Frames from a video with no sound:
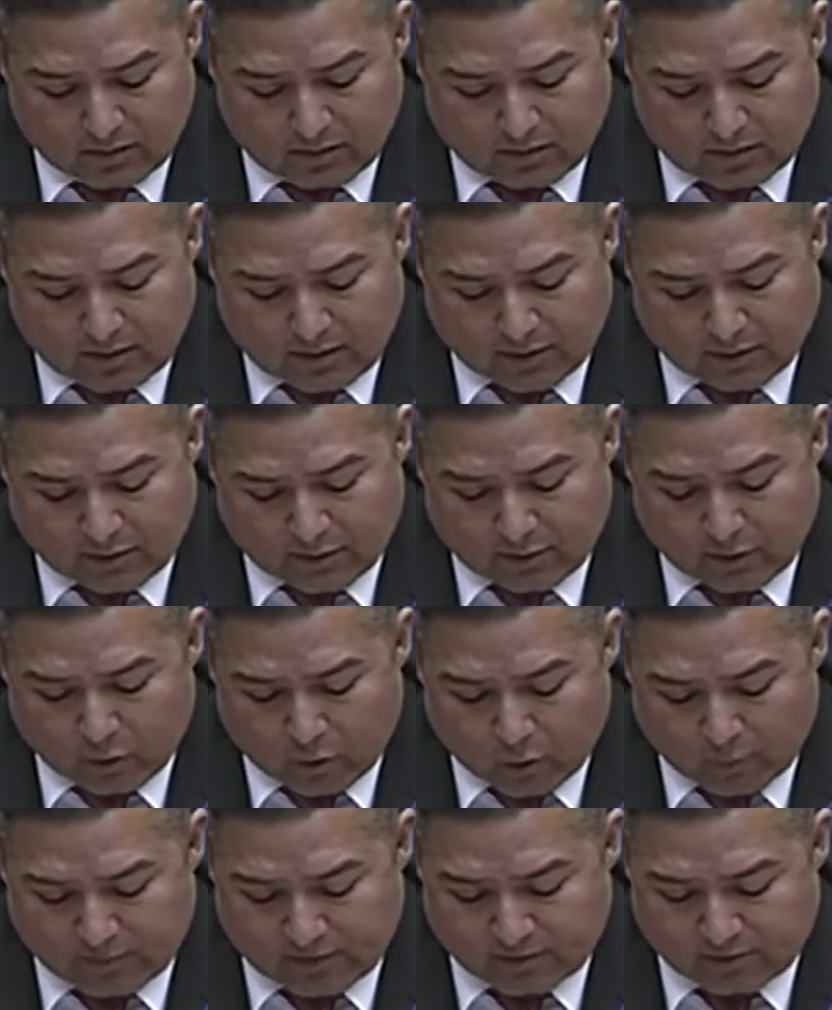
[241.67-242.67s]
I could only
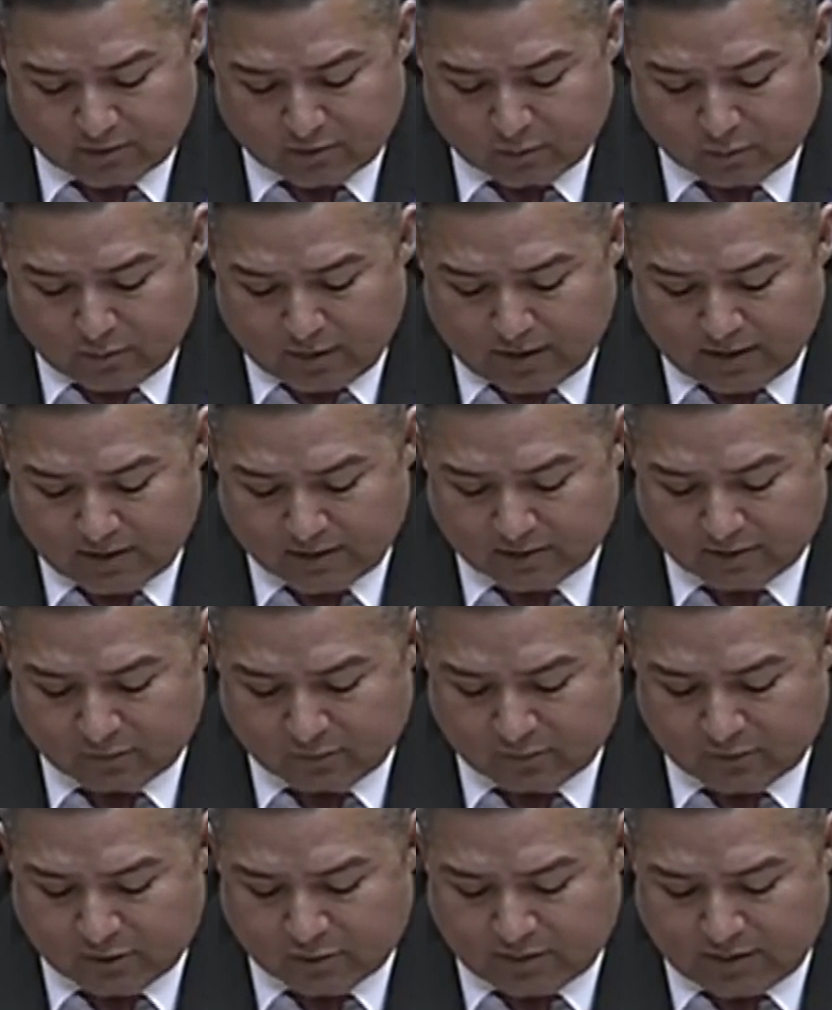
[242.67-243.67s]
hope these 2 bodies
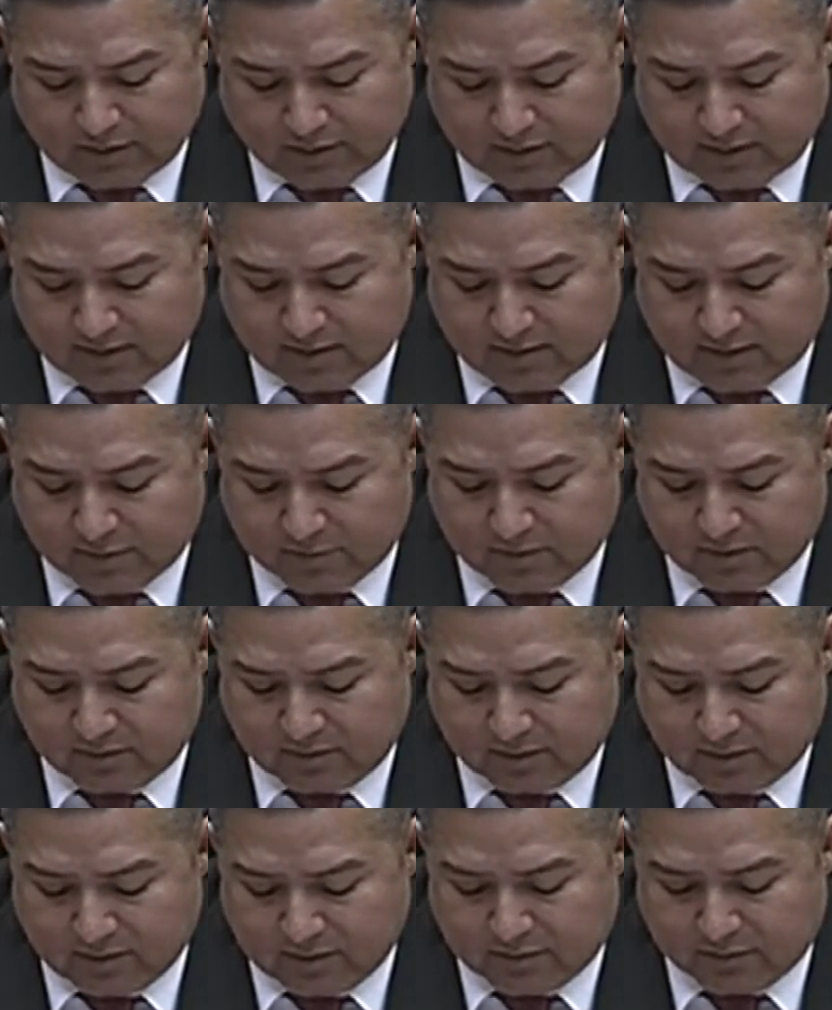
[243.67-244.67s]
were a tragic exception
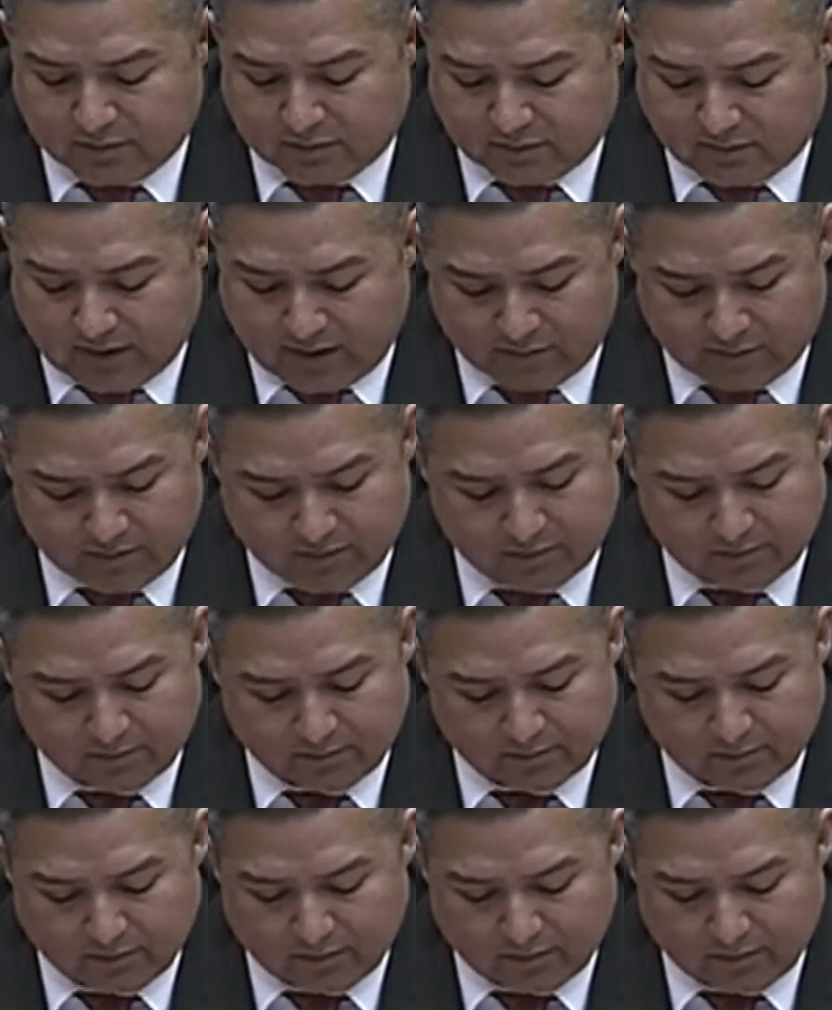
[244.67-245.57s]
to the list of survivors.